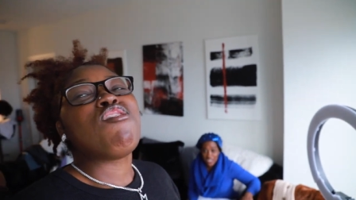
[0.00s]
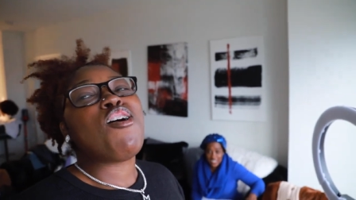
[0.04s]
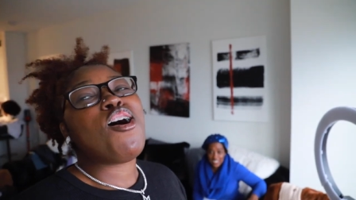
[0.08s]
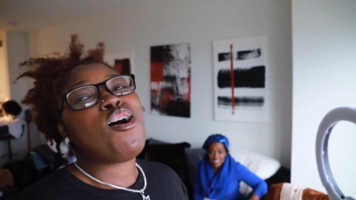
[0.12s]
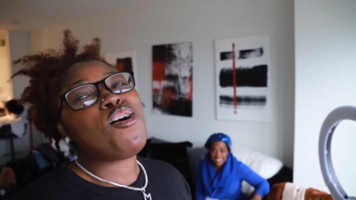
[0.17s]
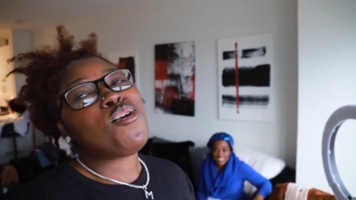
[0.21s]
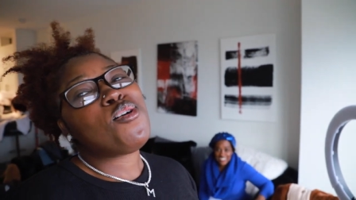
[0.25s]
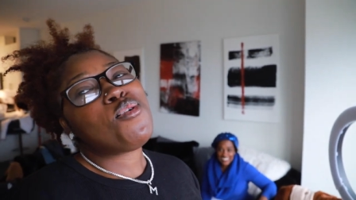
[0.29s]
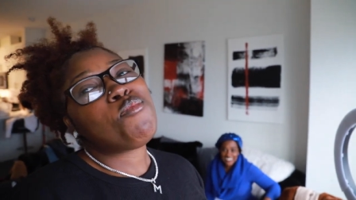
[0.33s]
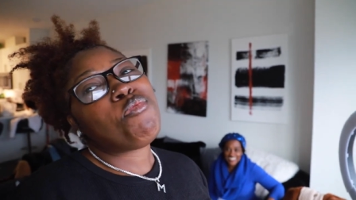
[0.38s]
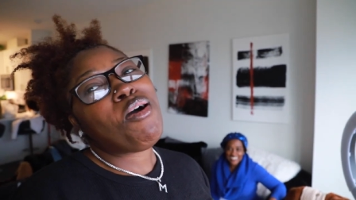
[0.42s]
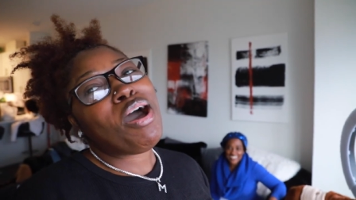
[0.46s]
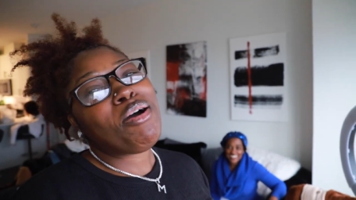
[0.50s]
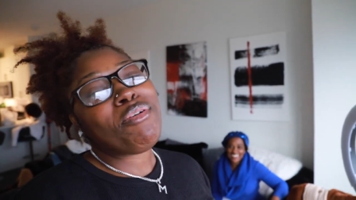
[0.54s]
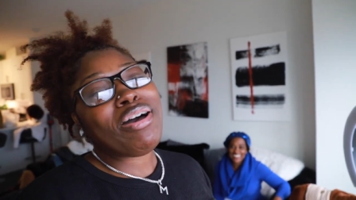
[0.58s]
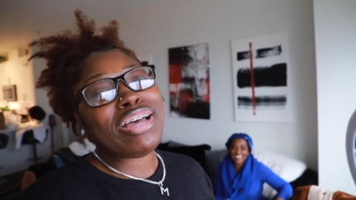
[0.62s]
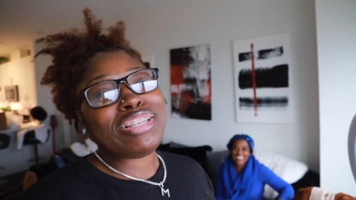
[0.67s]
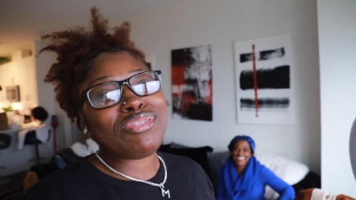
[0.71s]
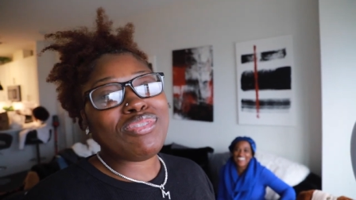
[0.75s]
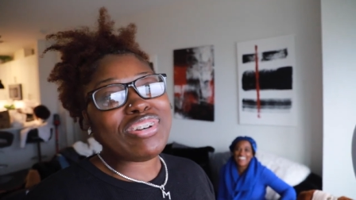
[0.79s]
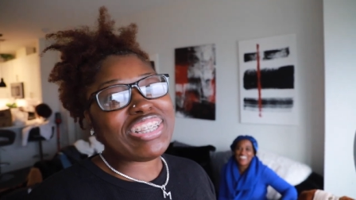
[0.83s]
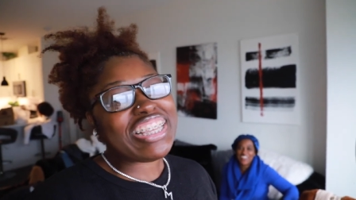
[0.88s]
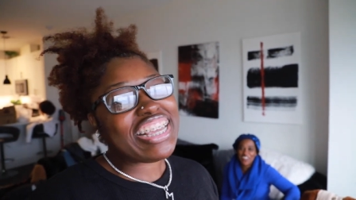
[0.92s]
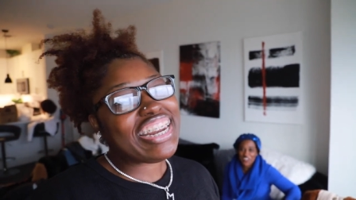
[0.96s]
was? Oh,
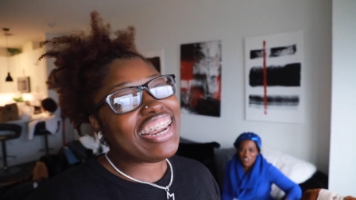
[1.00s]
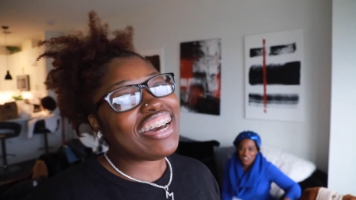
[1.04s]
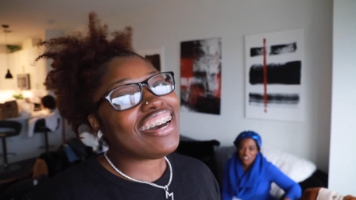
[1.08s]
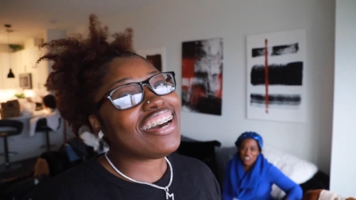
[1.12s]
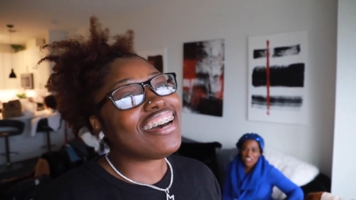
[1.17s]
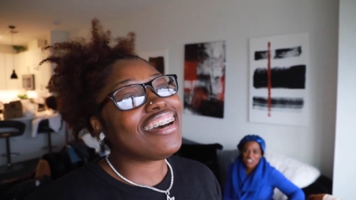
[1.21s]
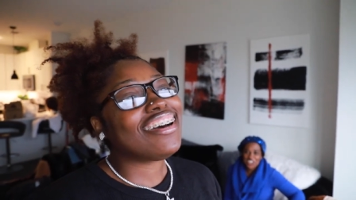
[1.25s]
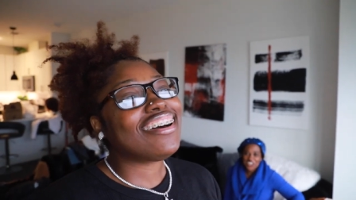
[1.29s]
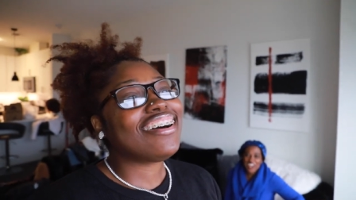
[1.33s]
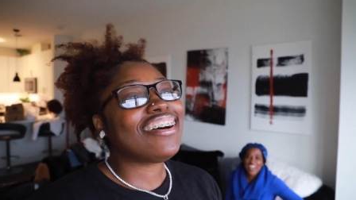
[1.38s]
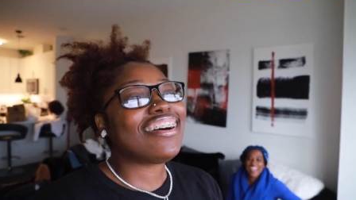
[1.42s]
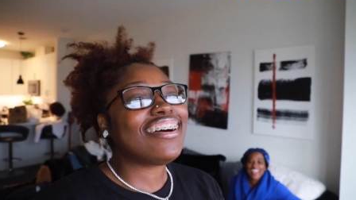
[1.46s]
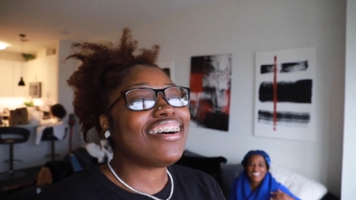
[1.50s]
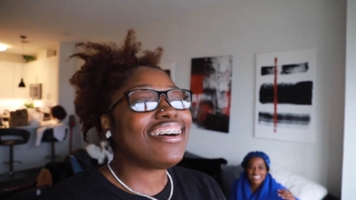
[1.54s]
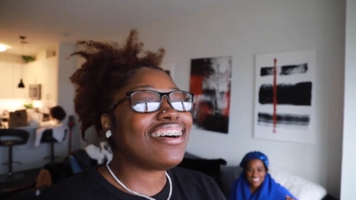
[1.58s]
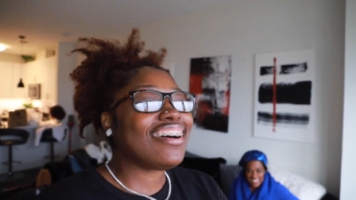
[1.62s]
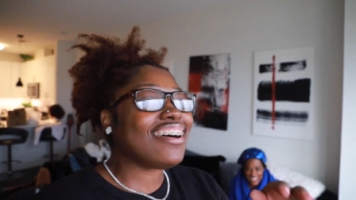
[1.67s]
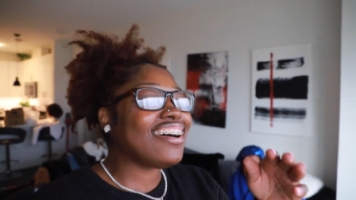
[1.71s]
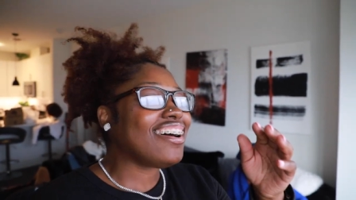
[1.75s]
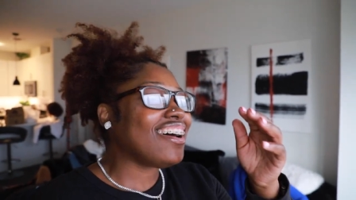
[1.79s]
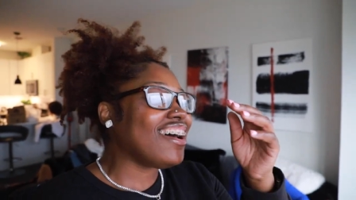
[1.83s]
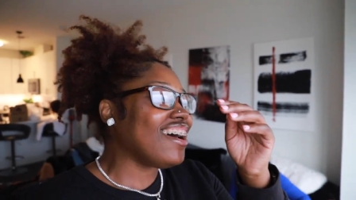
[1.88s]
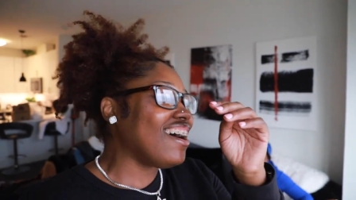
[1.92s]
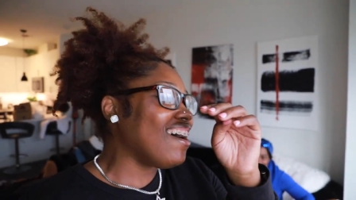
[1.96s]
Popeyes was in the hood.
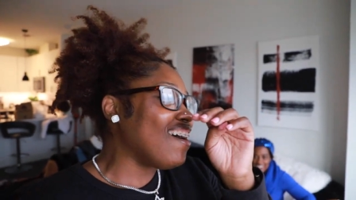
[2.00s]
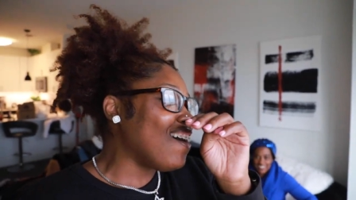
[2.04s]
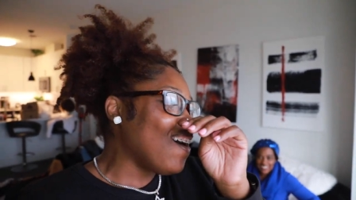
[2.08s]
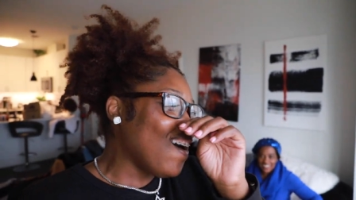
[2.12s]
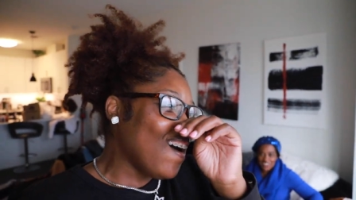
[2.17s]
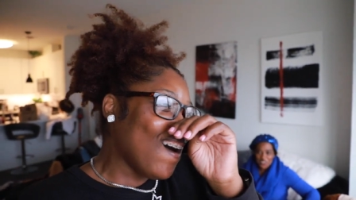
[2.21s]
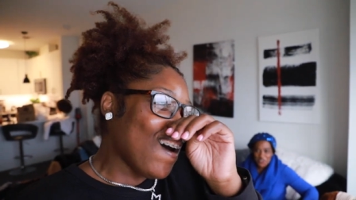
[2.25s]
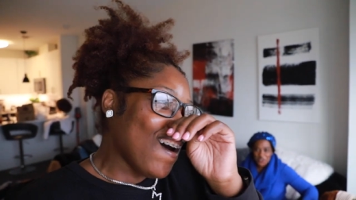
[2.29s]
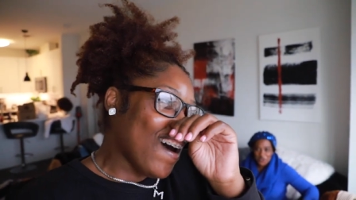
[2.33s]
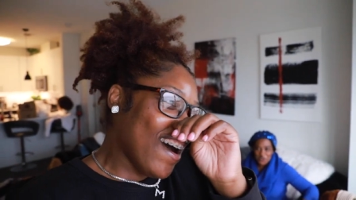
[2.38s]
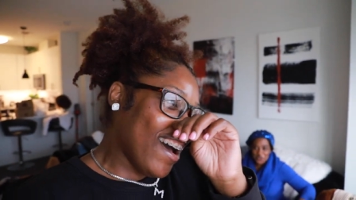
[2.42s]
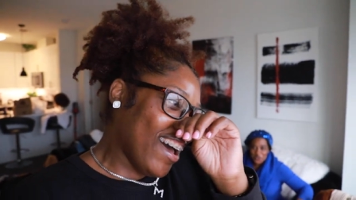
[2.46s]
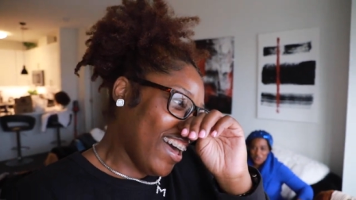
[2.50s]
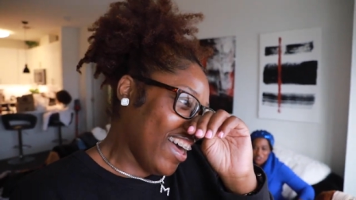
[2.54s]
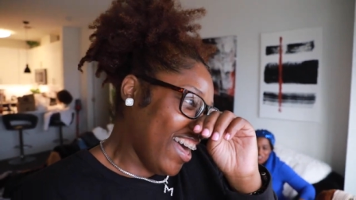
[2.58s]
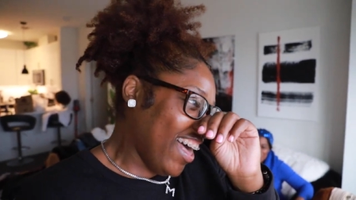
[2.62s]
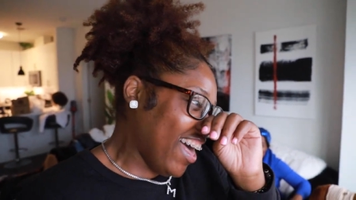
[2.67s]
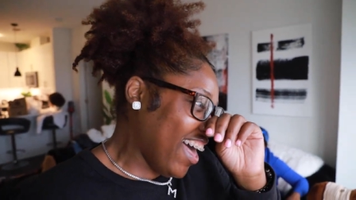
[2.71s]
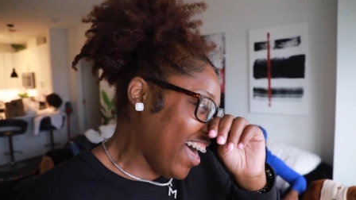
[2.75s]
Exactly. Oh.